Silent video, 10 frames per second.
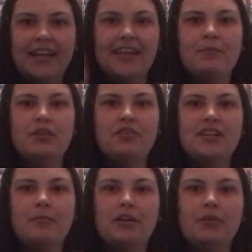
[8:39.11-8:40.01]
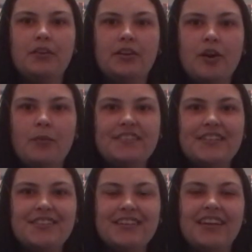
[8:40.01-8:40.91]
let me know down below in the comment
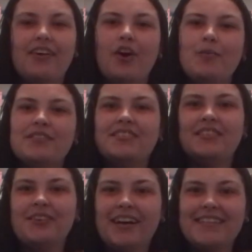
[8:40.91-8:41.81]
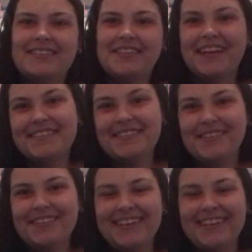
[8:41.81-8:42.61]
section, and I'll hope to see you guys here again soon.